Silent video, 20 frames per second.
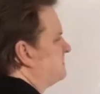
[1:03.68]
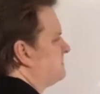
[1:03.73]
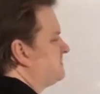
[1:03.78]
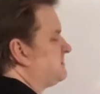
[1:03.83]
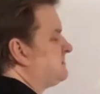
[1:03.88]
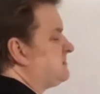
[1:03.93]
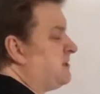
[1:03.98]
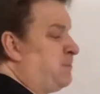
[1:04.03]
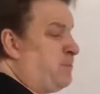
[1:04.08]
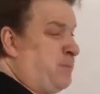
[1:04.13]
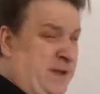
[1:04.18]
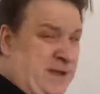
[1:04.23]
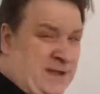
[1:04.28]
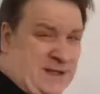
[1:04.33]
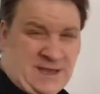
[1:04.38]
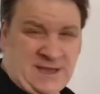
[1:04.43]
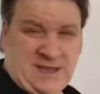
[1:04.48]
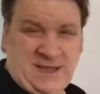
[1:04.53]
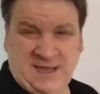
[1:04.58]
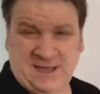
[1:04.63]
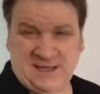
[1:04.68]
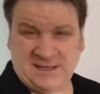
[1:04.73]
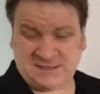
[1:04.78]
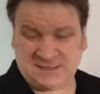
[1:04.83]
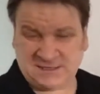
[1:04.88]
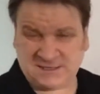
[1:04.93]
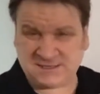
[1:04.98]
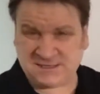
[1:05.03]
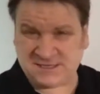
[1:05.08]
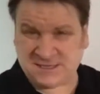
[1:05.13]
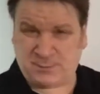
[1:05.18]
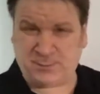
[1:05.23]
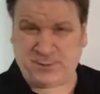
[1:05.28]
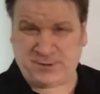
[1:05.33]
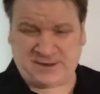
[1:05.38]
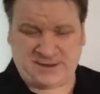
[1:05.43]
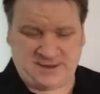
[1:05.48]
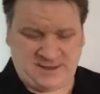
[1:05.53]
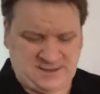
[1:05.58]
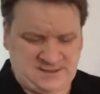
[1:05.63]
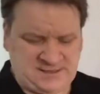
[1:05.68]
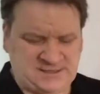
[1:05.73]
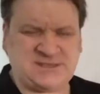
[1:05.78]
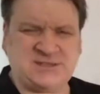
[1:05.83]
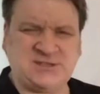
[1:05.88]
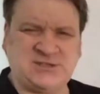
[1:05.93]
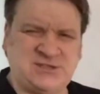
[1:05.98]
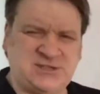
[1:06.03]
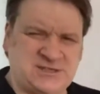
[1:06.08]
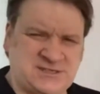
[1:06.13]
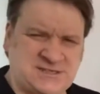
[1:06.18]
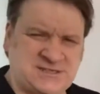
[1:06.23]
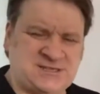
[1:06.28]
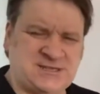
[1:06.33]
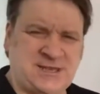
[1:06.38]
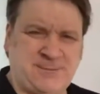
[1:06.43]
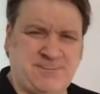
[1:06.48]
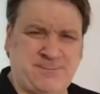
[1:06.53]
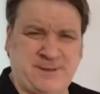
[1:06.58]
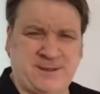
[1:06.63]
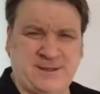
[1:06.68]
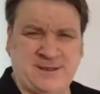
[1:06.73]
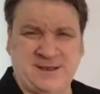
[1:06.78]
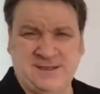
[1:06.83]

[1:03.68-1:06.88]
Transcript: typically, and this is just typically,